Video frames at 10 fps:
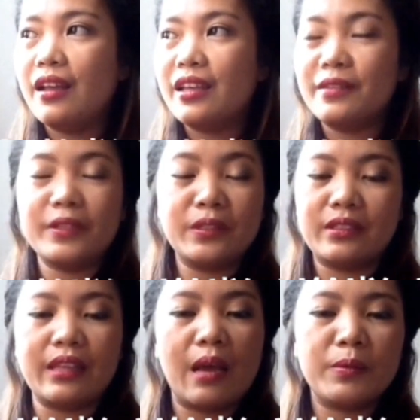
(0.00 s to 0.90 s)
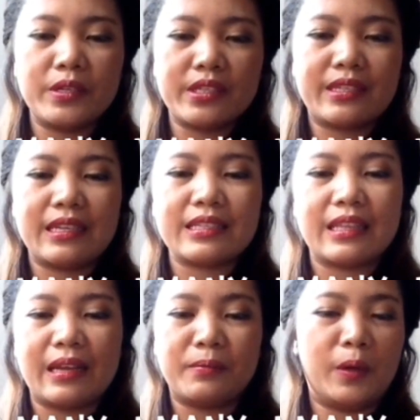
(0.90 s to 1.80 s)
even glamorous things
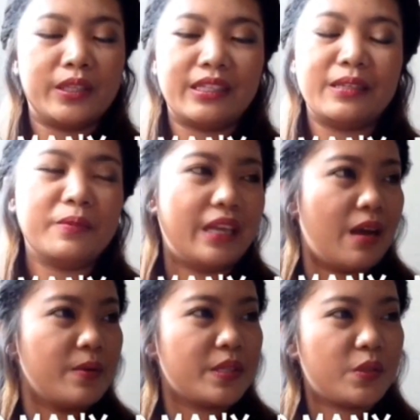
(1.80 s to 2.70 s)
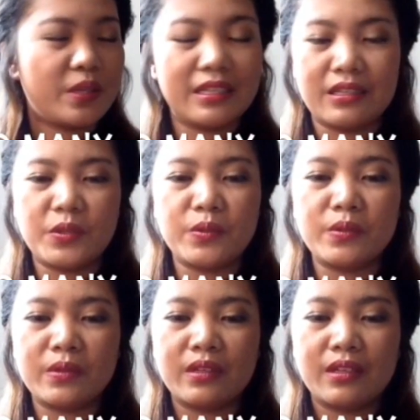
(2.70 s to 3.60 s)
like modeling when I was
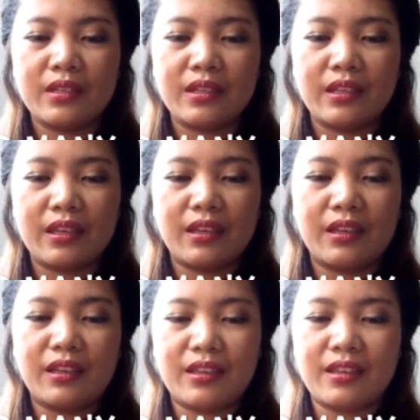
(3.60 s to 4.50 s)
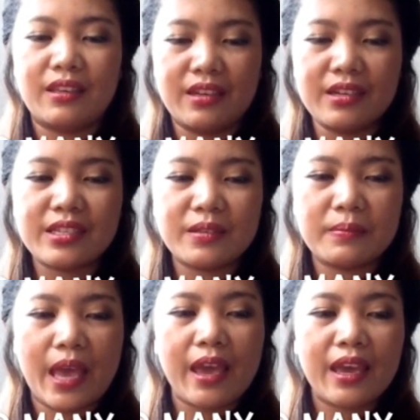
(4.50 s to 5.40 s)
22 years
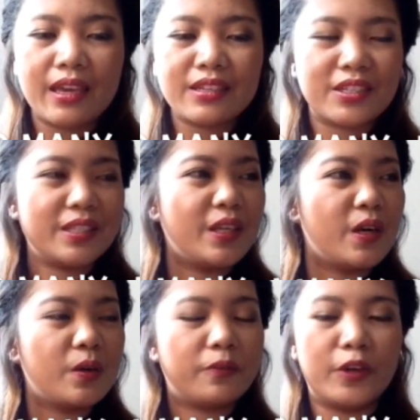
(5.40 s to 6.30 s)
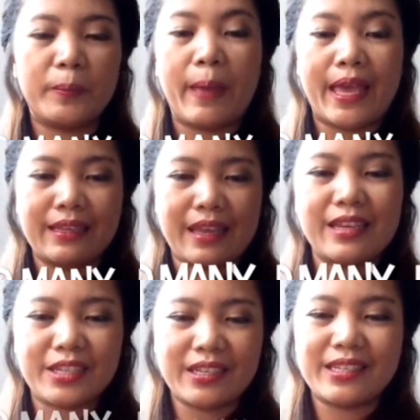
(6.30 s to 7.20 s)
of age, for Pan
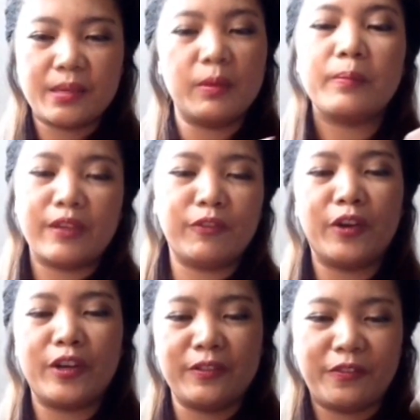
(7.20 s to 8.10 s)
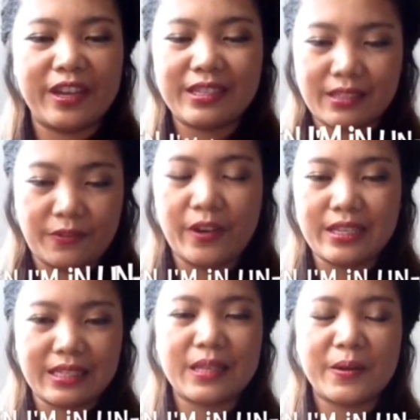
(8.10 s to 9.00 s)
Asia. Some of my foreign
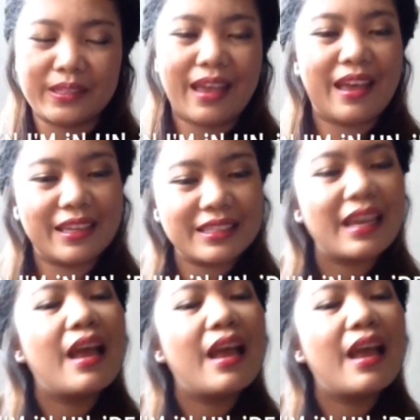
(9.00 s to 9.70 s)
friends know that.